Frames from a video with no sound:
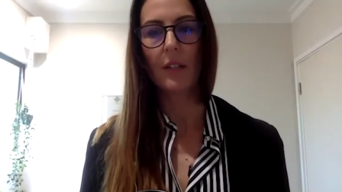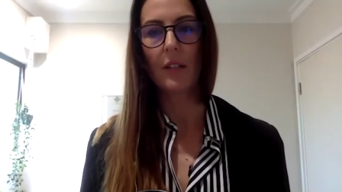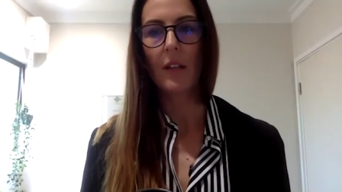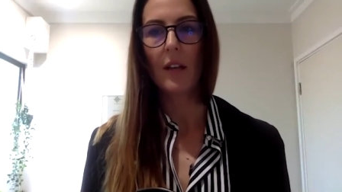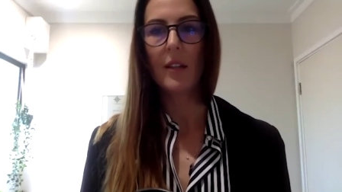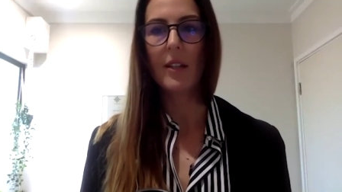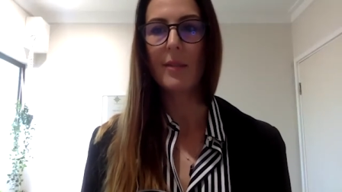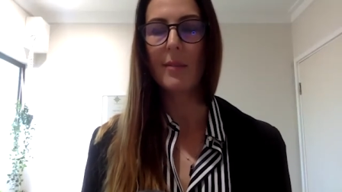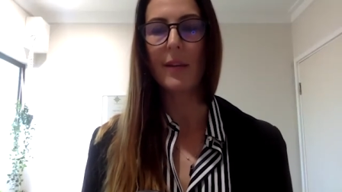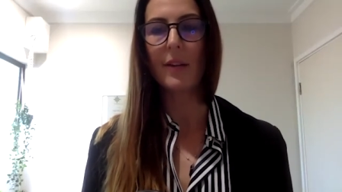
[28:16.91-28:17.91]
So, and that's
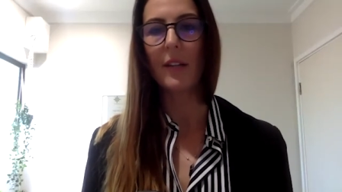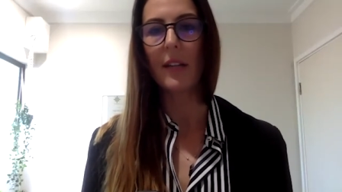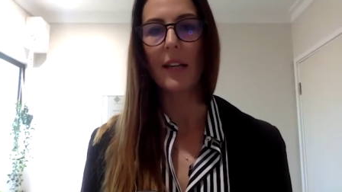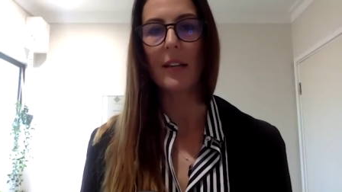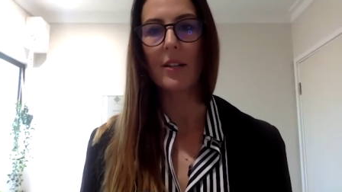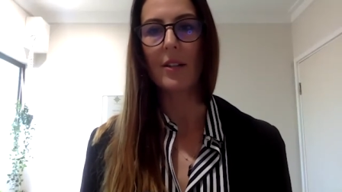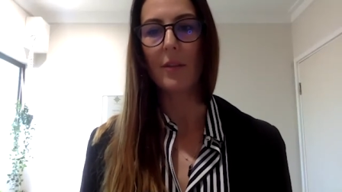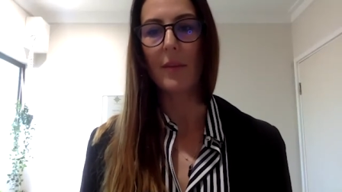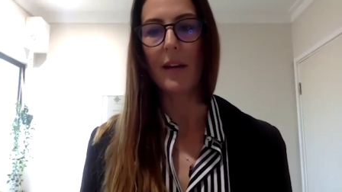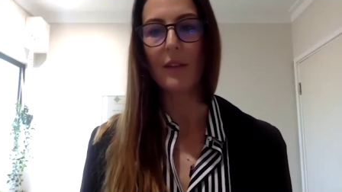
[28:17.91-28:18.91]
where butter and ghee are just so
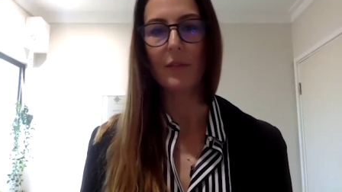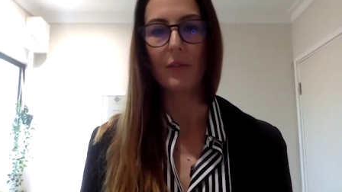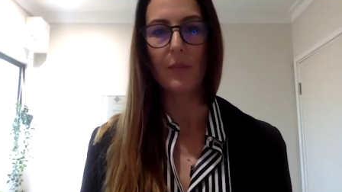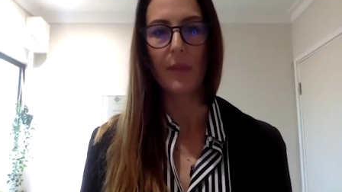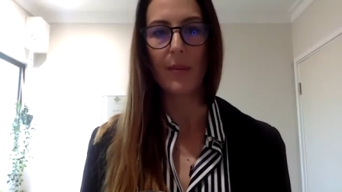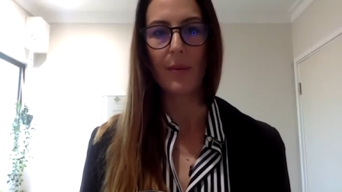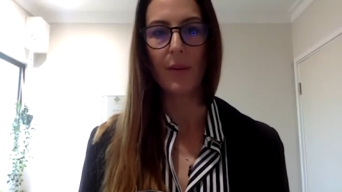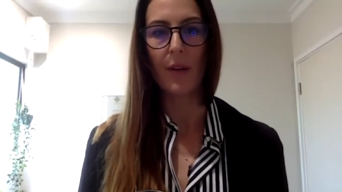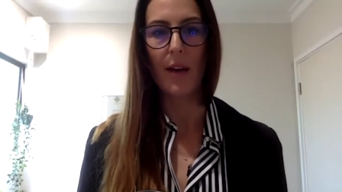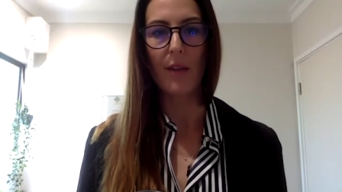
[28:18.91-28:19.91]
powerful for people
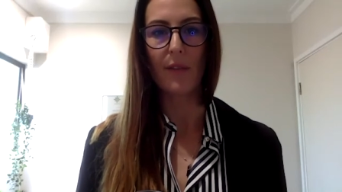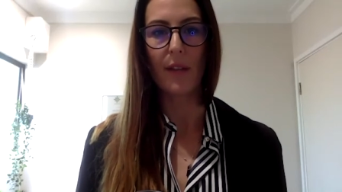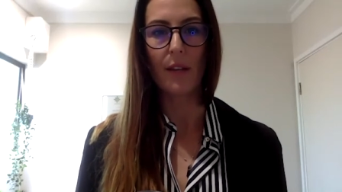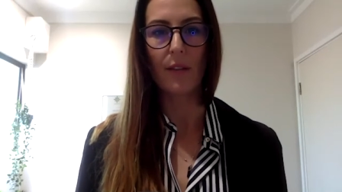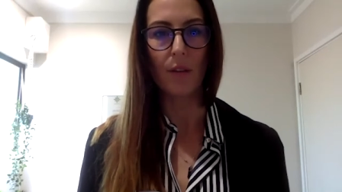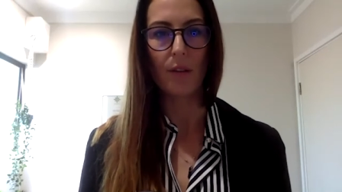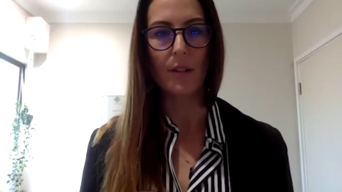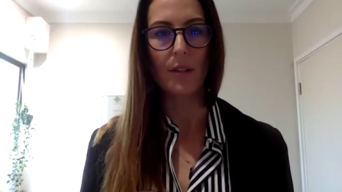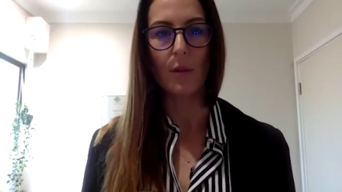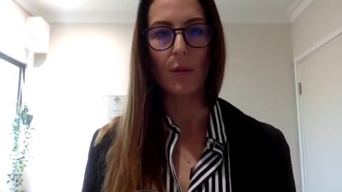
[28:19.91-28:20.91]
who have any of
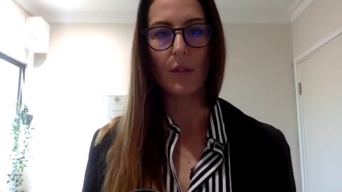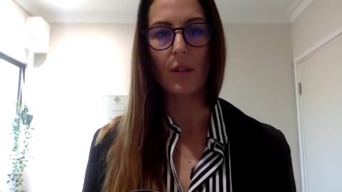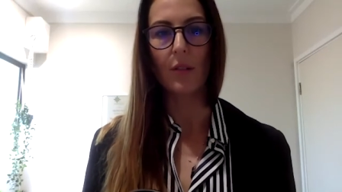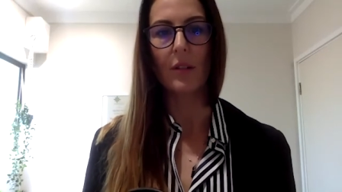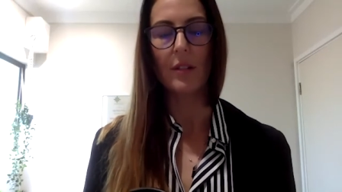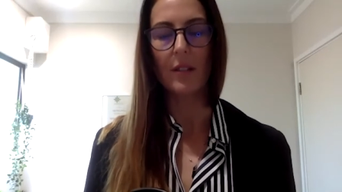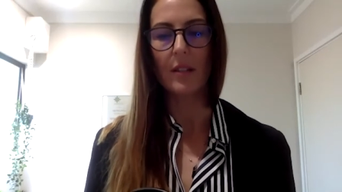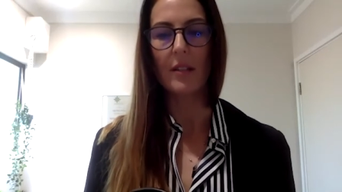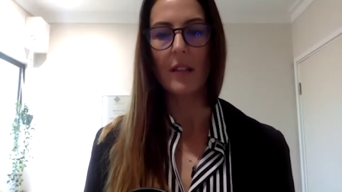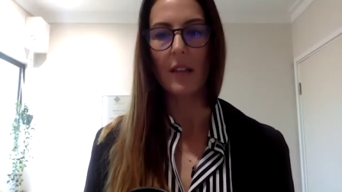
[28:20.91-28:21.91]
those milk
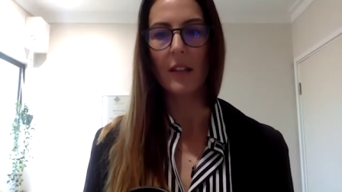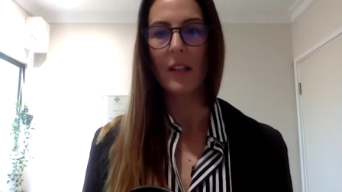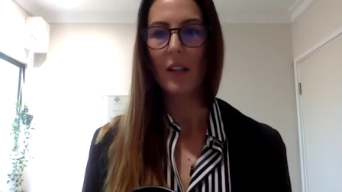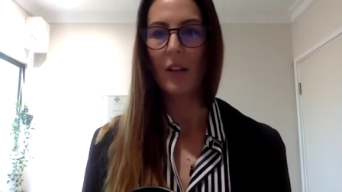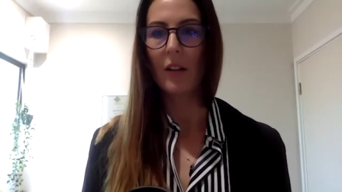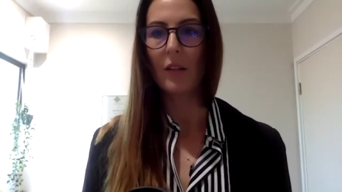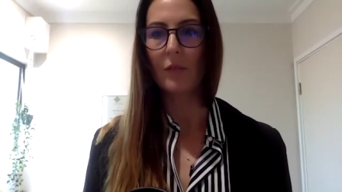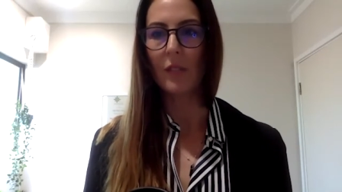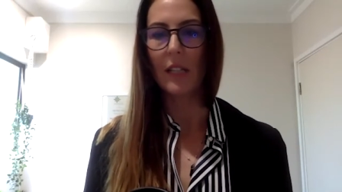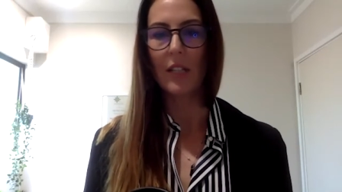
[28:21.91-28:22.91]
intolerances that, you know, can
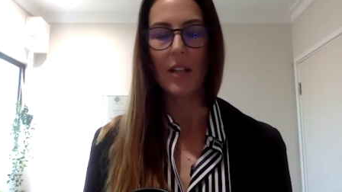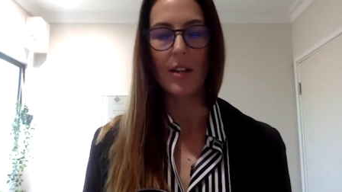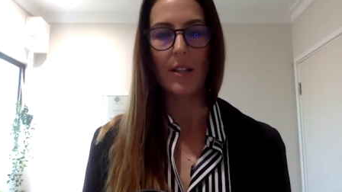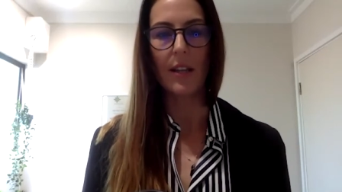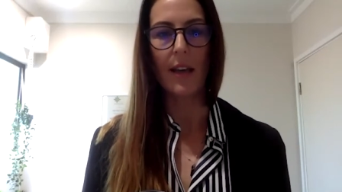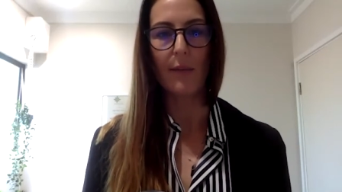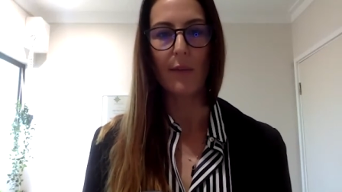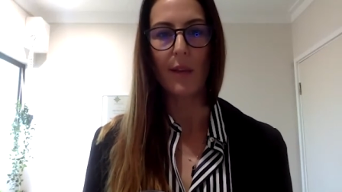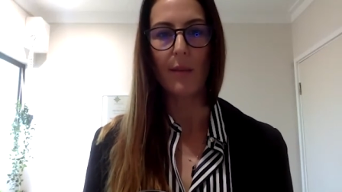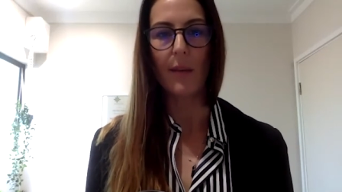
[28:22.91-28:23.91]
really change the game for
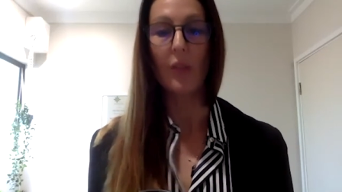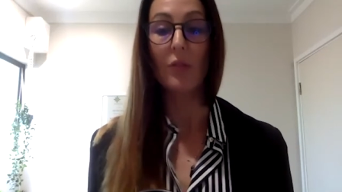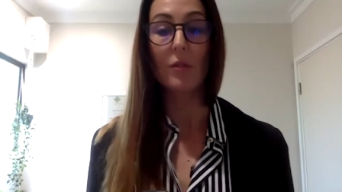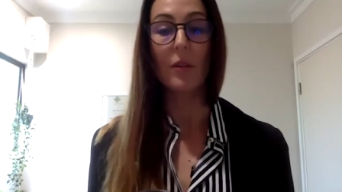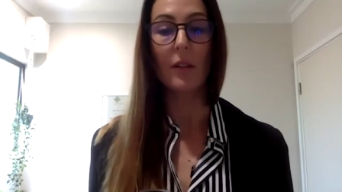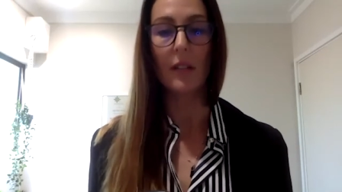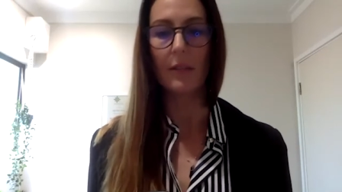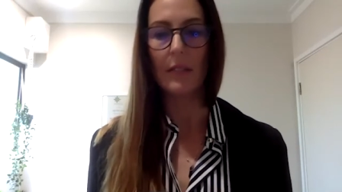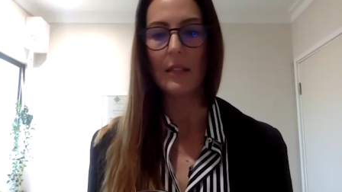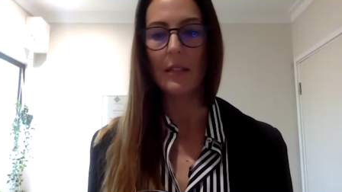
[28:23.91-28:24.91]
them and good quality
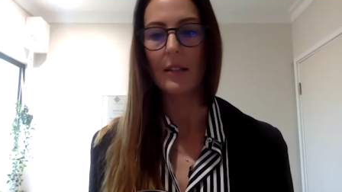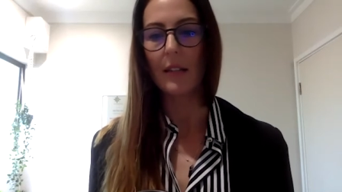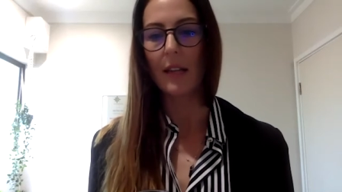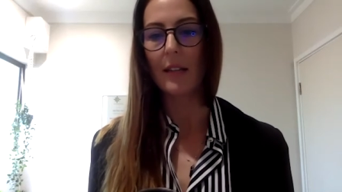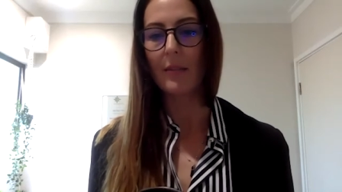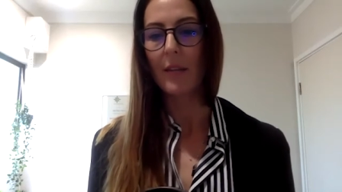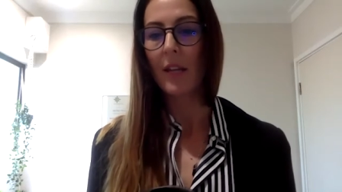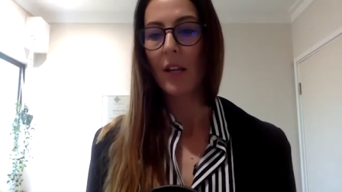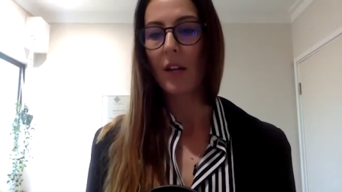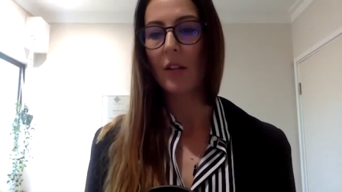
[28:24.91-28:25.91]
ones. Because I guess,
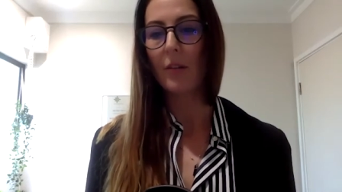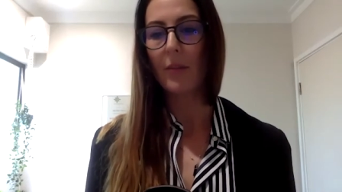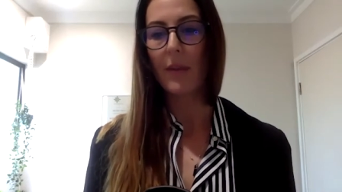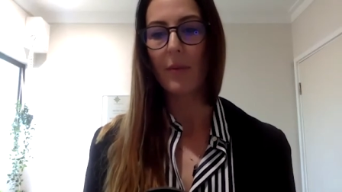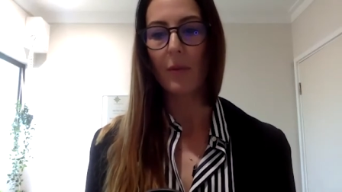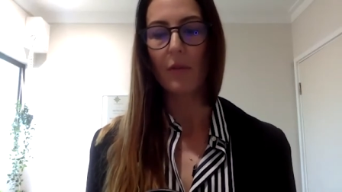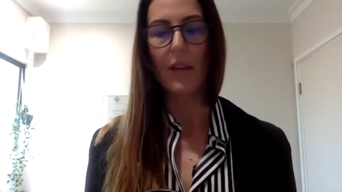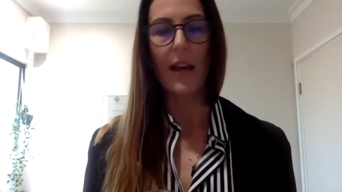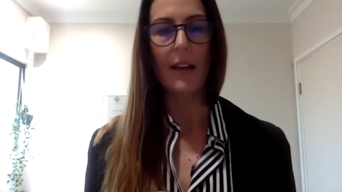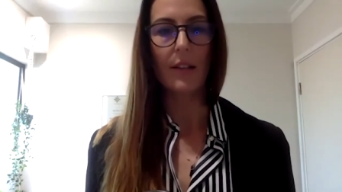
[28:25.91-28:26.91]
you know, a lot of people will
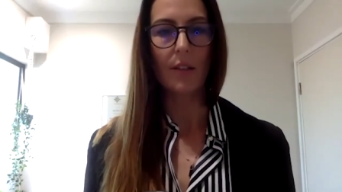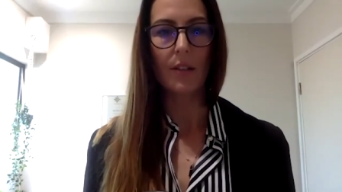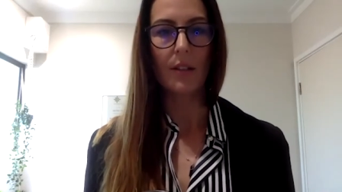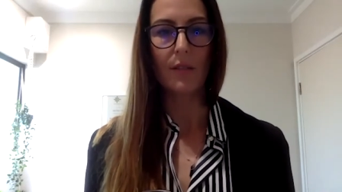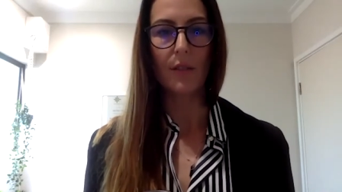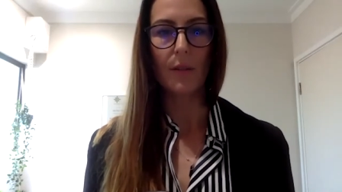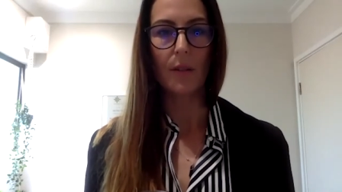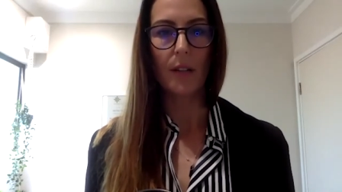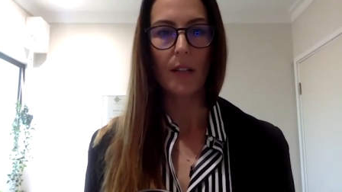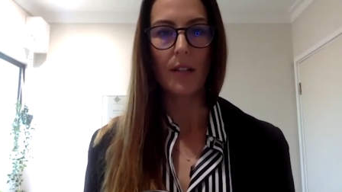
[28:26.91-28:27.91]
react to those different
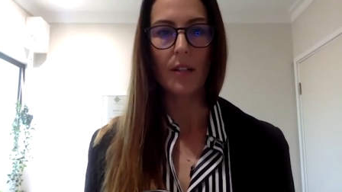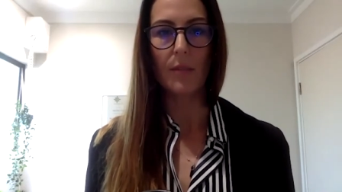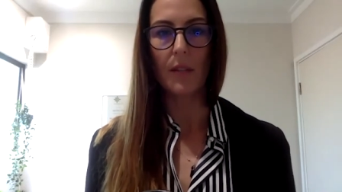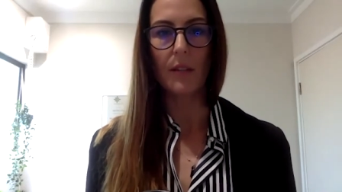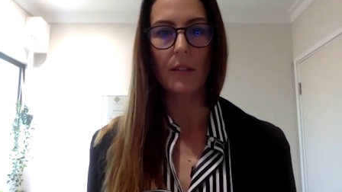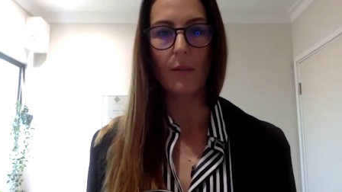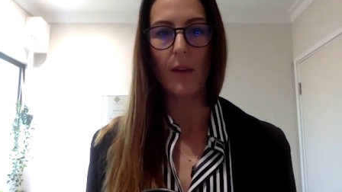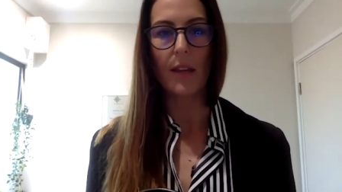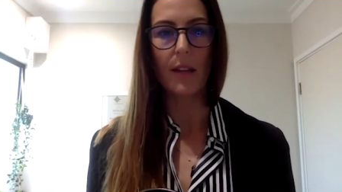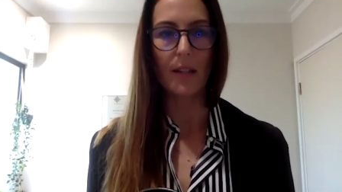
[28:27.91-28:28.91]
qualities just because of the
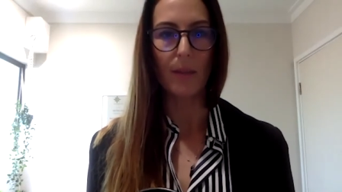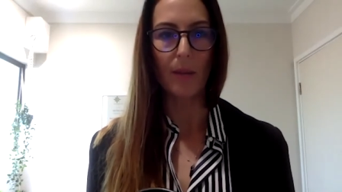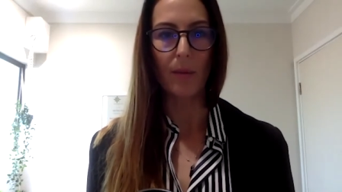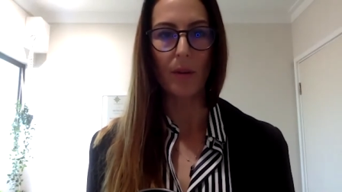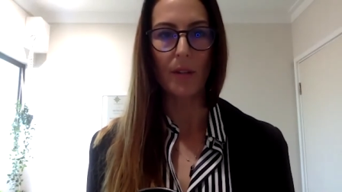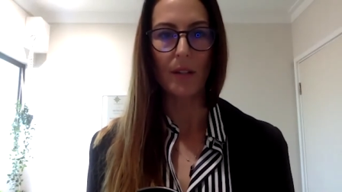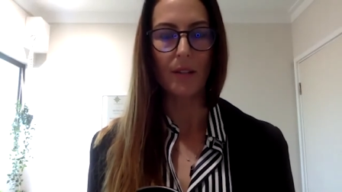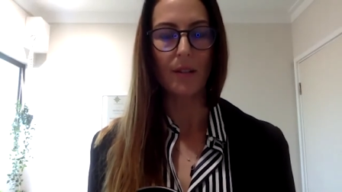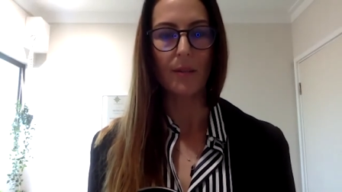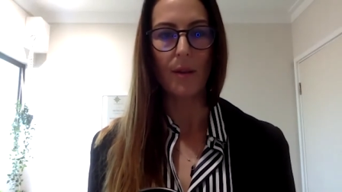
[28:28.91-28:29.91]
way that it's been
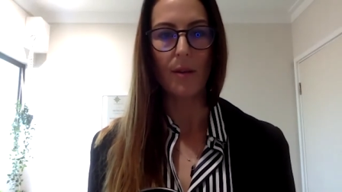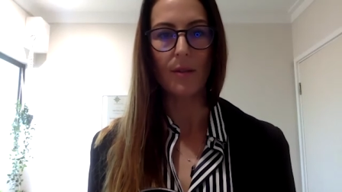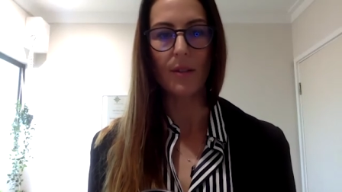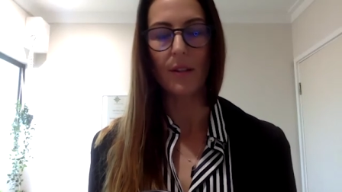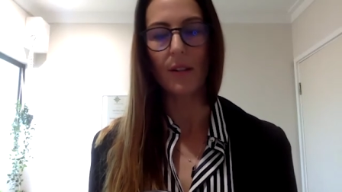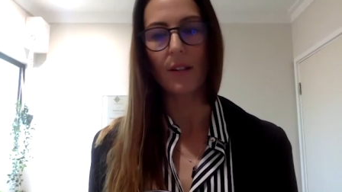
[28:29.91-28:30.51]
processed as well. So,